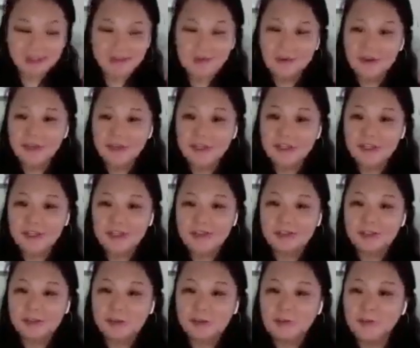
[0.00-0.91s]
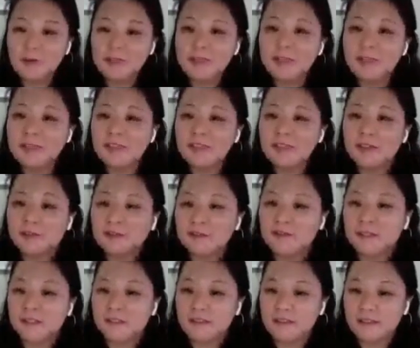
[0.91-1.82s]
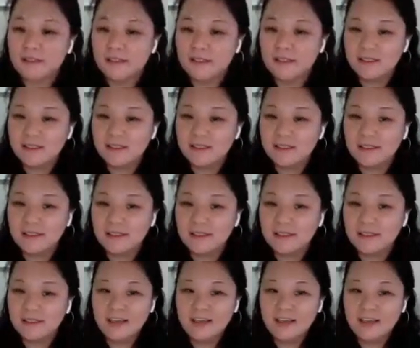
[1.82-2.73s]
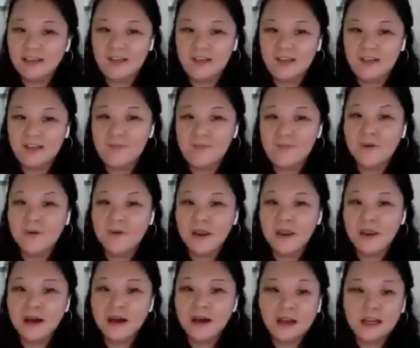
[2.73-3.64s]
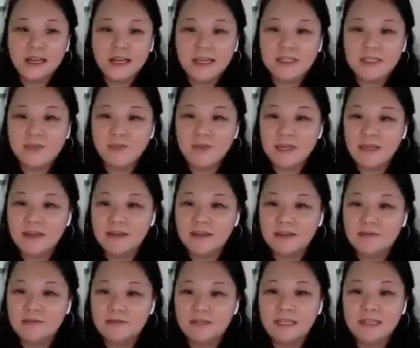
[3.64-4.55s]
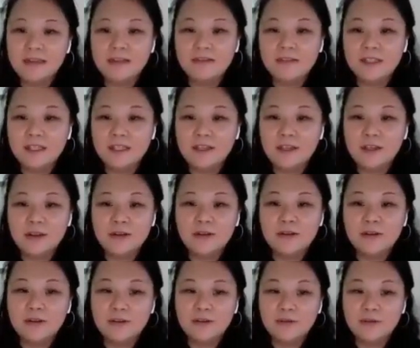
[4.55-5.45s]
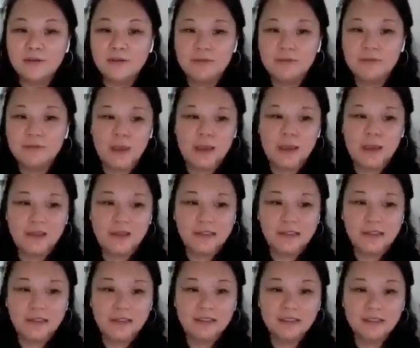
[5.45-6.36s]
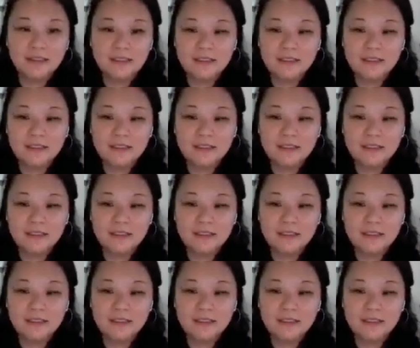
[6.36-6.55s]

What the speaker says: And then you keep asking questions. So what's the difference if your loan has been underwritten, secured,